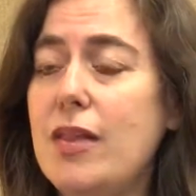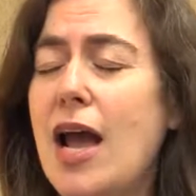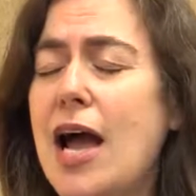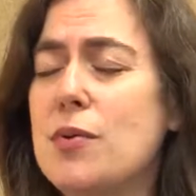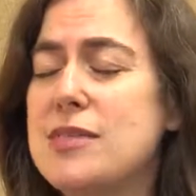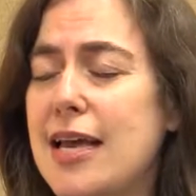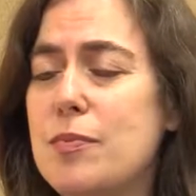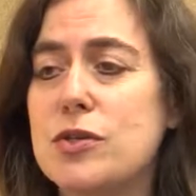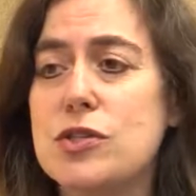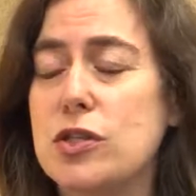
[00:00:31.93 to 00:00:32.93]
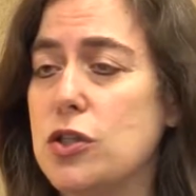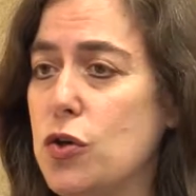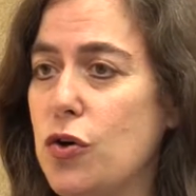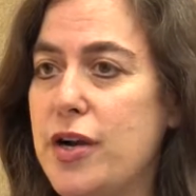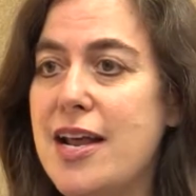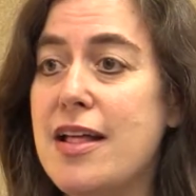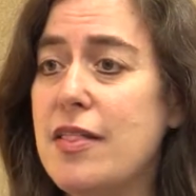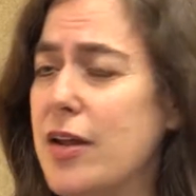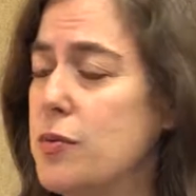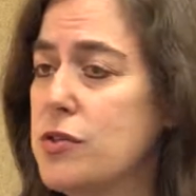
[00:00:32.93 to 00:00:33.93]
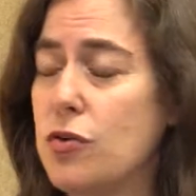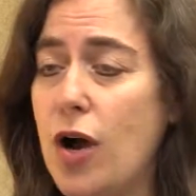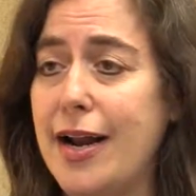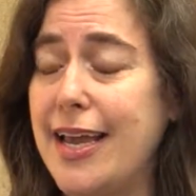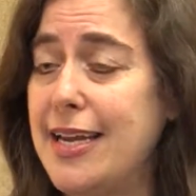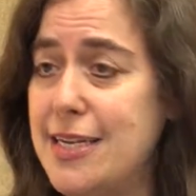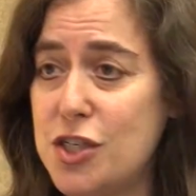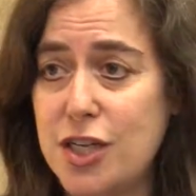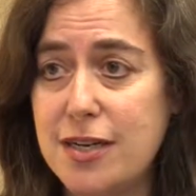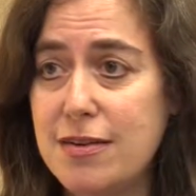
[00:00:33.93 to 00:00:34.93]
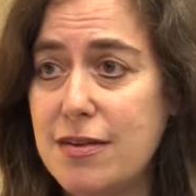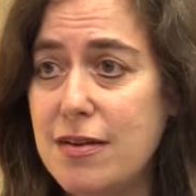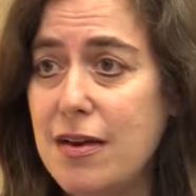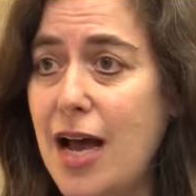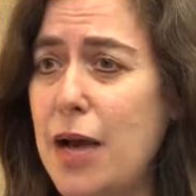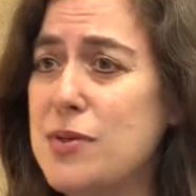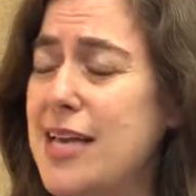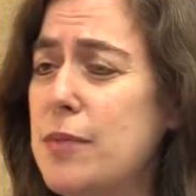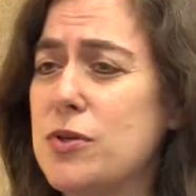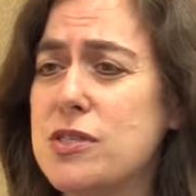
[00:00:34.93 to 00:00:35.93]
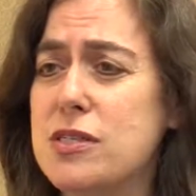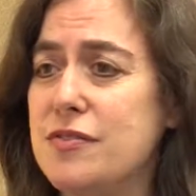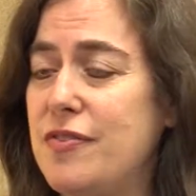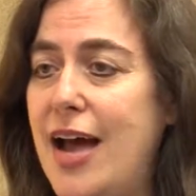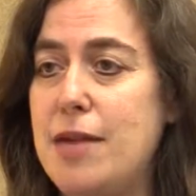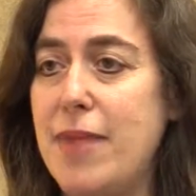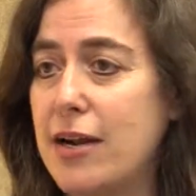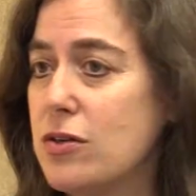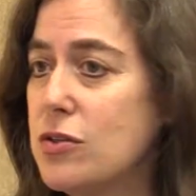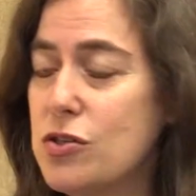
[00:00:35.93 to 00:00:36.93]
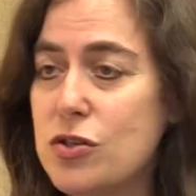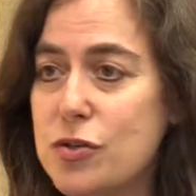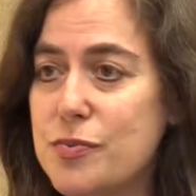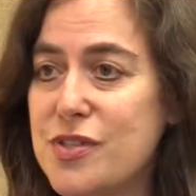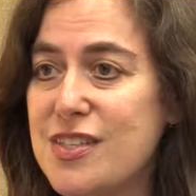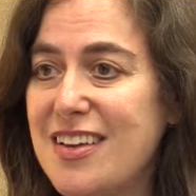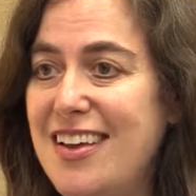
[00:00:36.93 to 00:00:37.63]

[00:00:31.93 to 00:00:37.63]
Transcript: I was able to learn that it was a chronic condition. I was able to define medical terms.